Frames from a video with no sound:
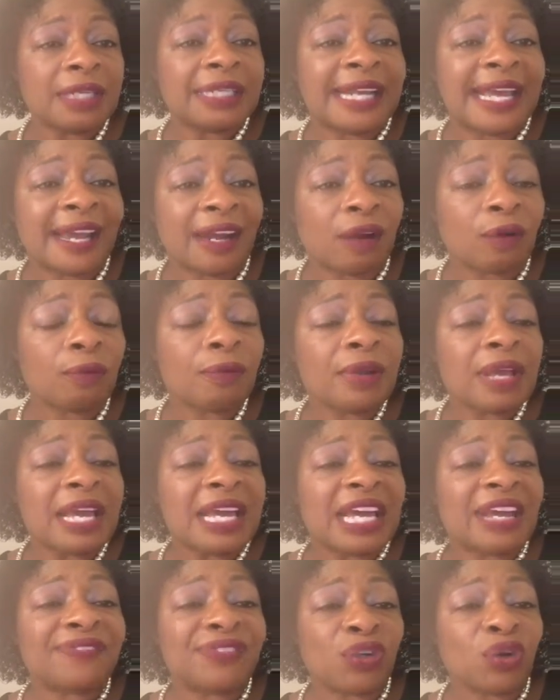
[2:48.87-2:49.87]
Now,
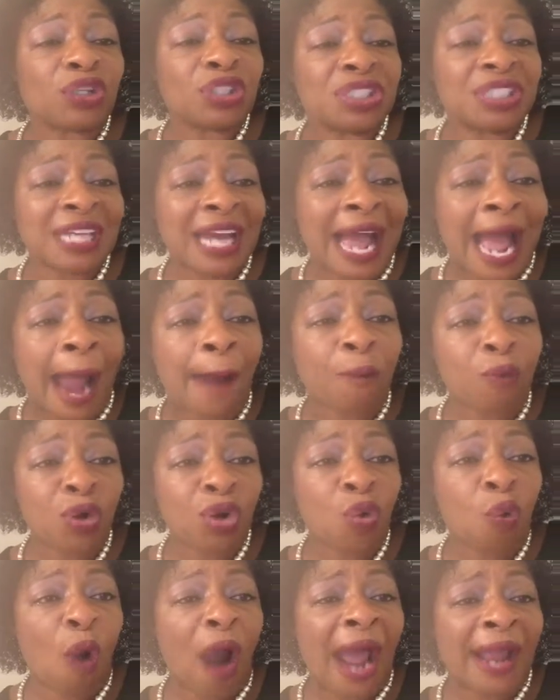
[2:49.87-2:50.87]
if your job
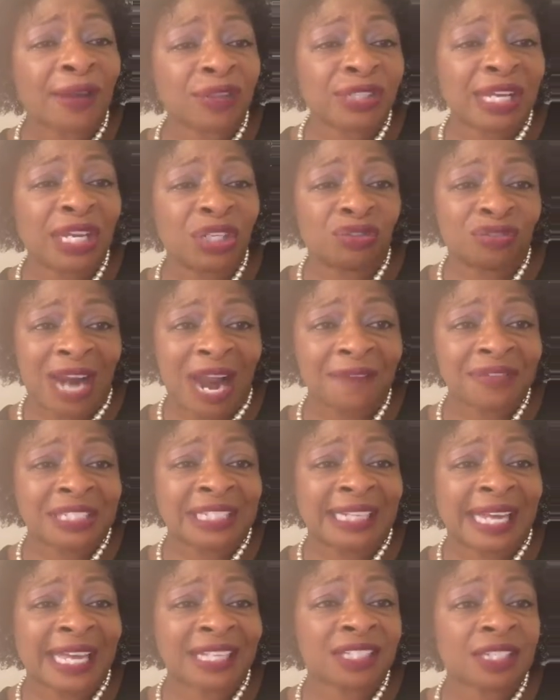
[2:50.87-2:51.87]
requires a
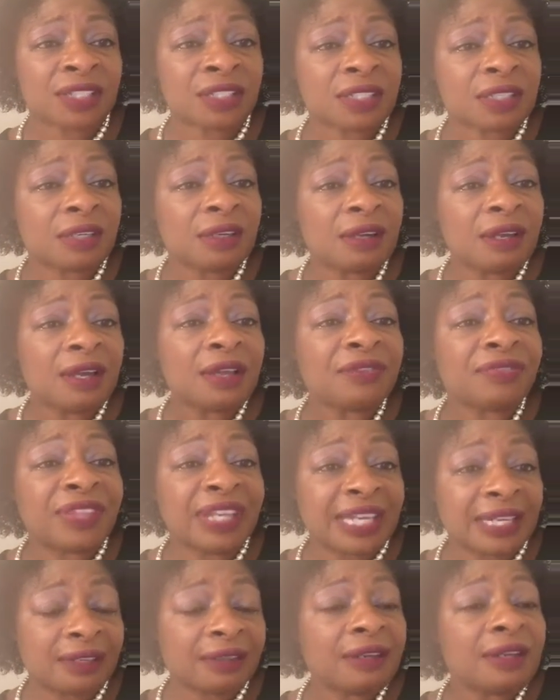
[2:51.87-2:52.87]
driver's license,
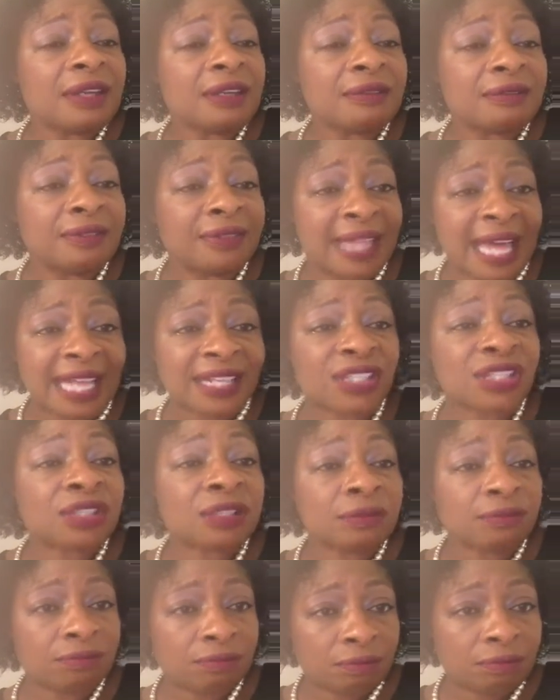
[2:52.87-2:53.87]
then
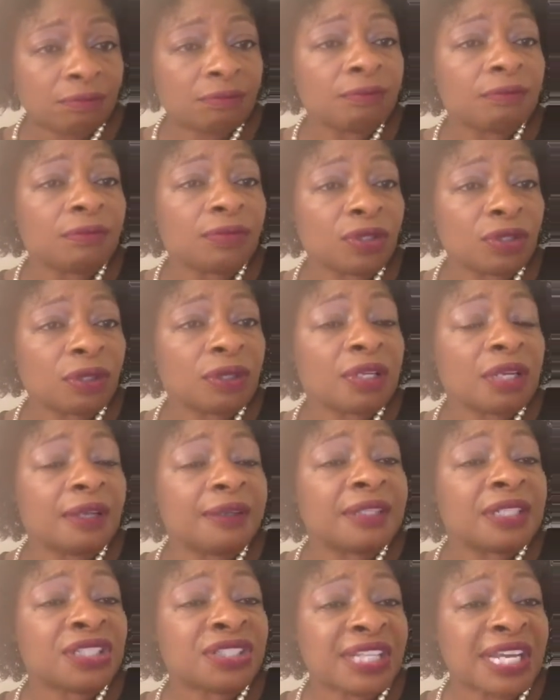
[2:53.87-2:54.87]
that's
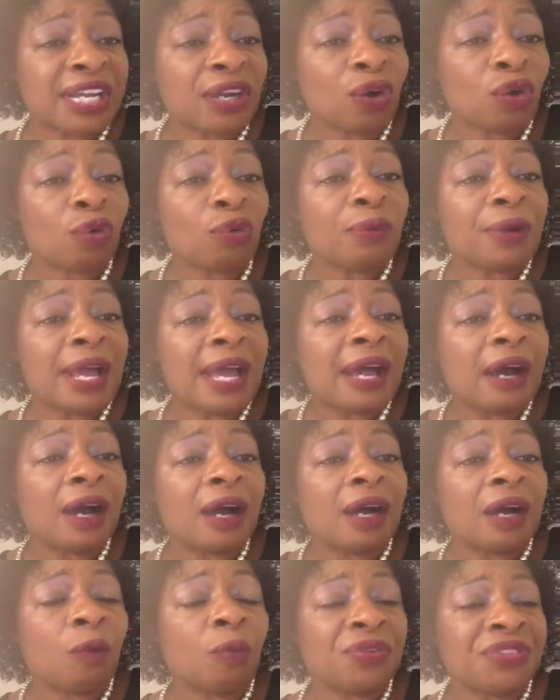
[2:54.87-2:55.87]
still
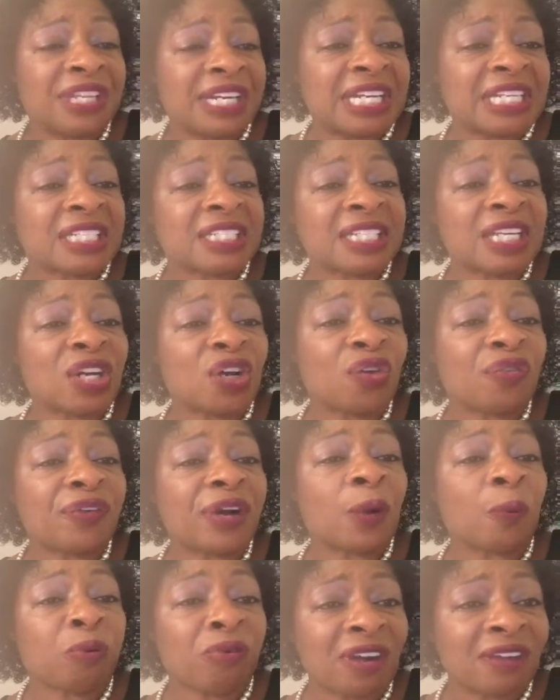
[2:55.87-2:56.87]
within itself
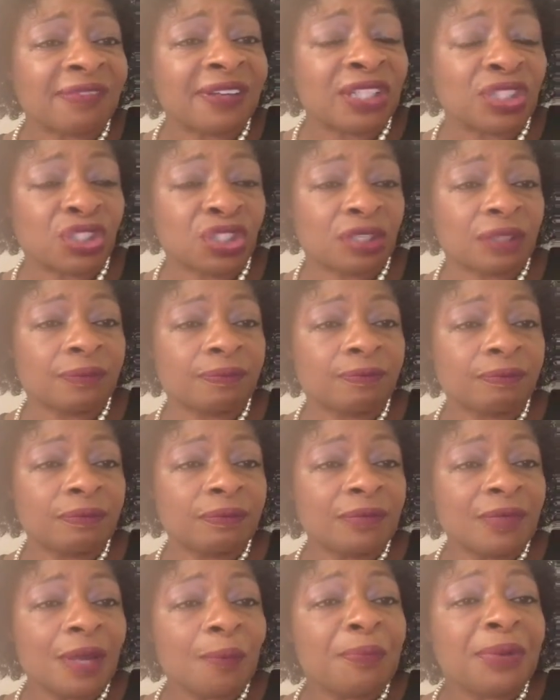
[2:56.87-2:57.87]
a privilege,
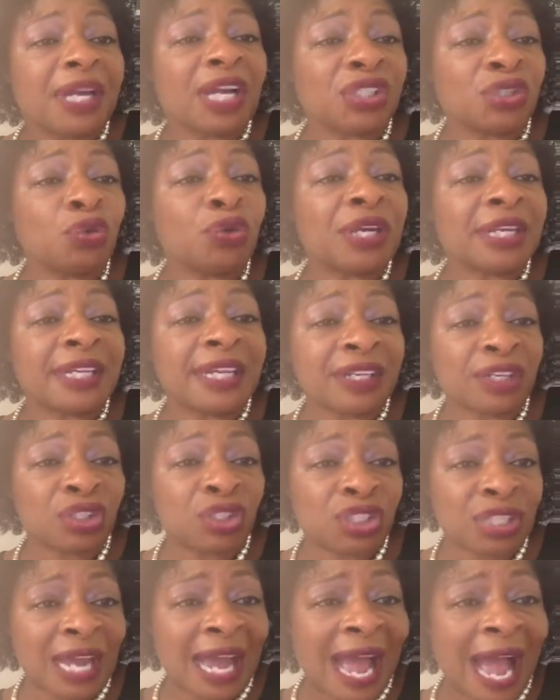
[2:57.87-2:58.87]
because you can get a
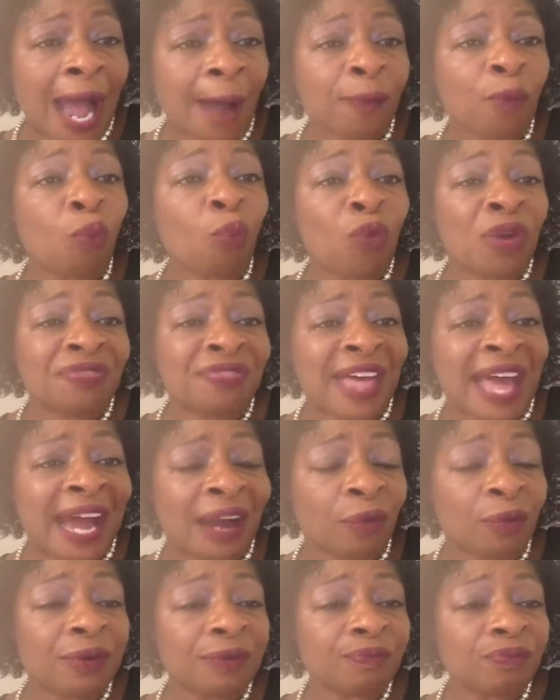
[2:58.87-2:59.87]
job
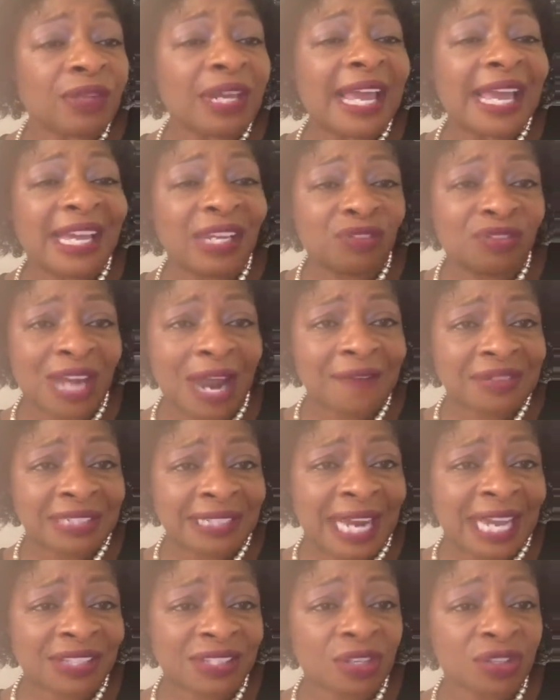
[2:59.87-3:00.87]
without a driver's
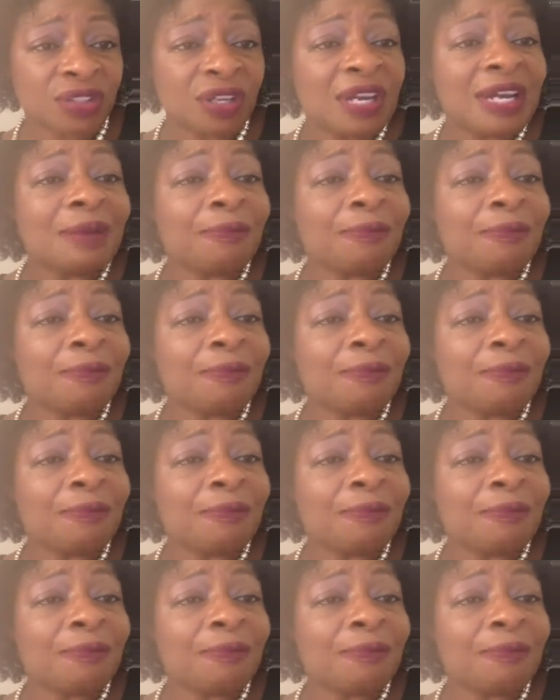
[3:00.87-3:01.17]
license,